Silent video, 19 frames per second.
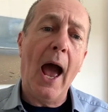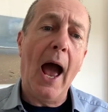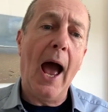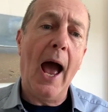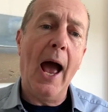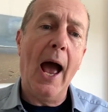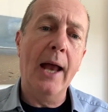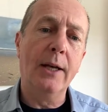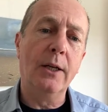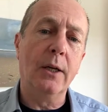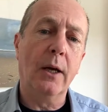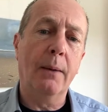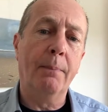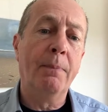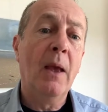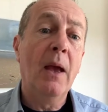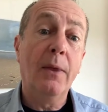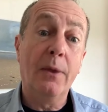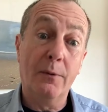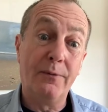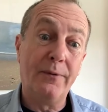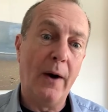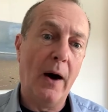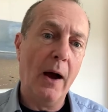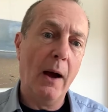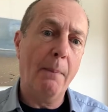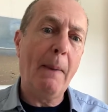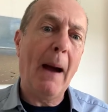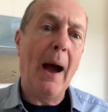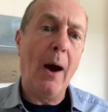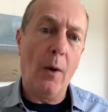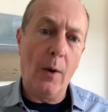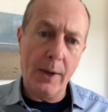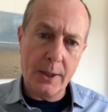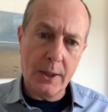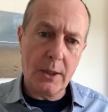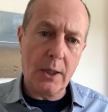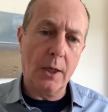And the
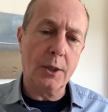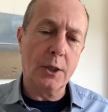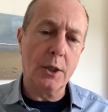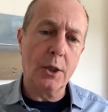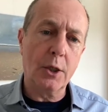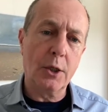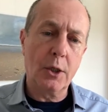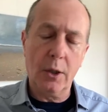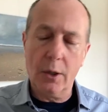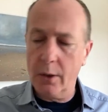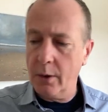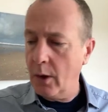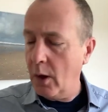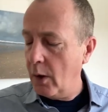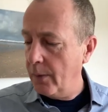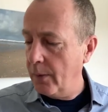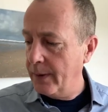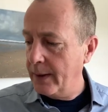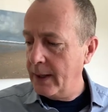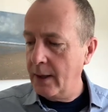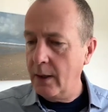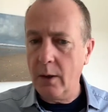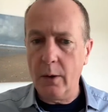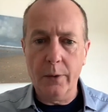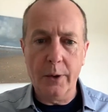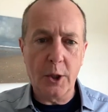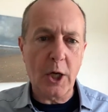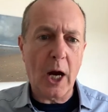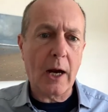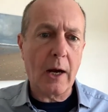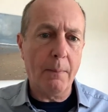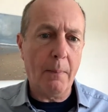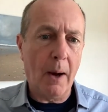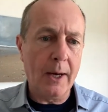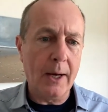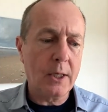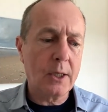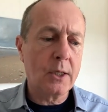firepower started to turn on the
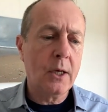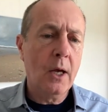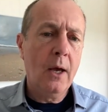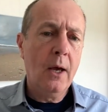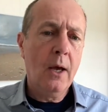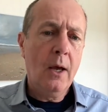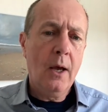Jacobites.